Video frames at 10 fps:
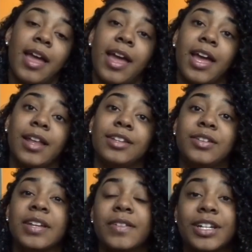and
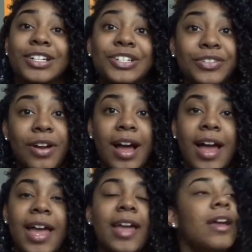you give it a
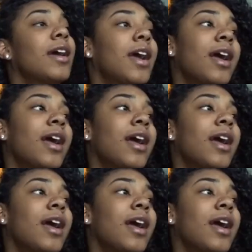try.